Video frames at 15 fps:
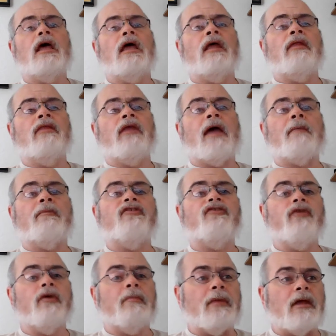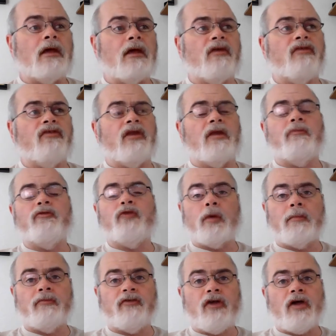in the atmosphere because it
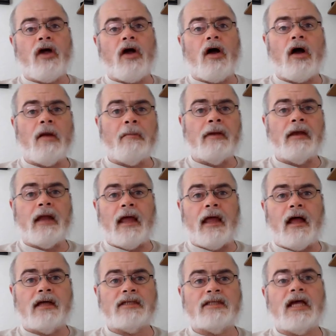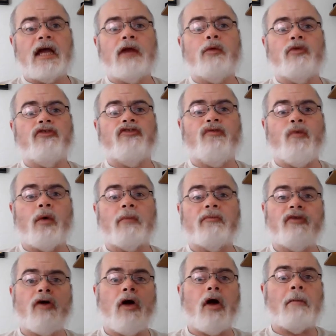absorbs carbon dioxide, which forms